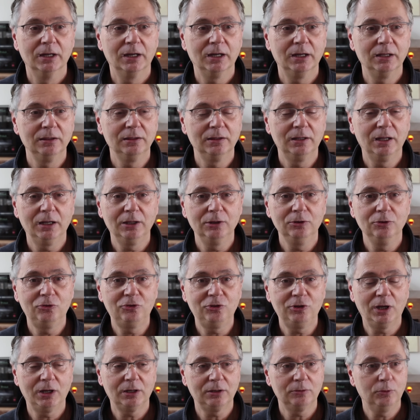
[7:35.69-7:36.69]
And then you
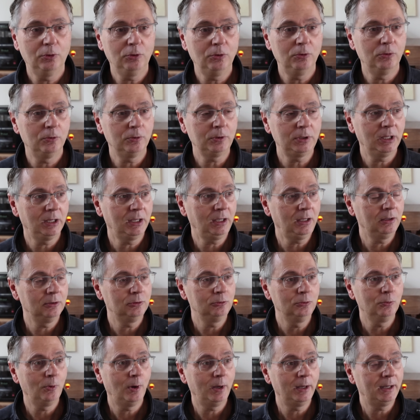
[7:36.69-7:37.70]
check, oh, okay,
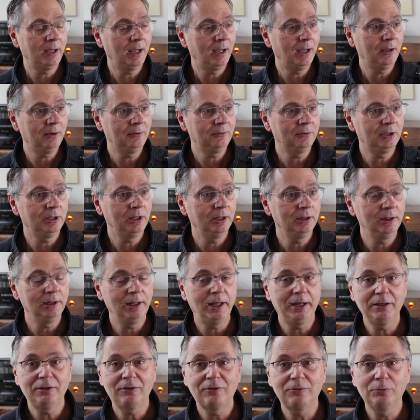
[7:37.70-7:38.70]
do I have a
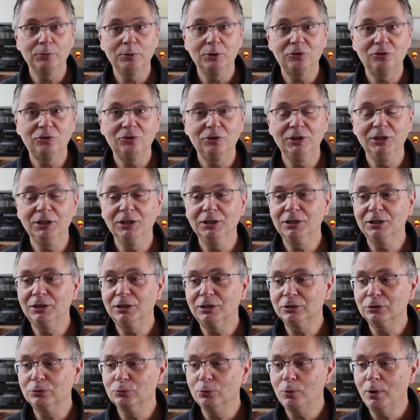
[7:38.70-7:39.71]
light switch
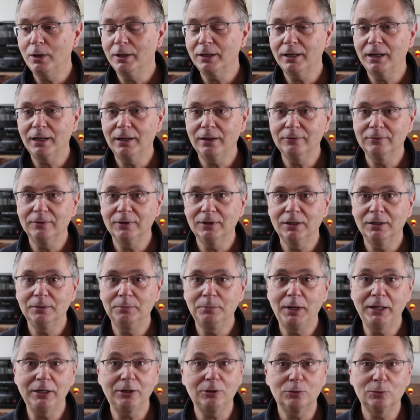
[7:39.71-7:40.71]
here? Do I have a
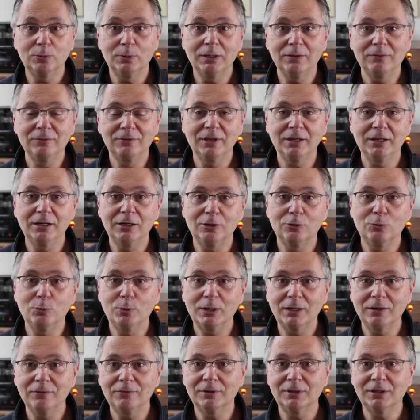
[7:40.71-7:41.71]
microwave there?
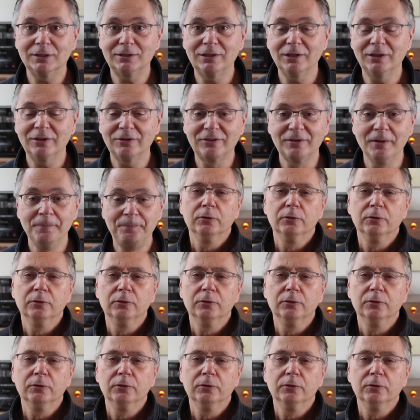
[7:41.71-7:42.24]
Whatever it is.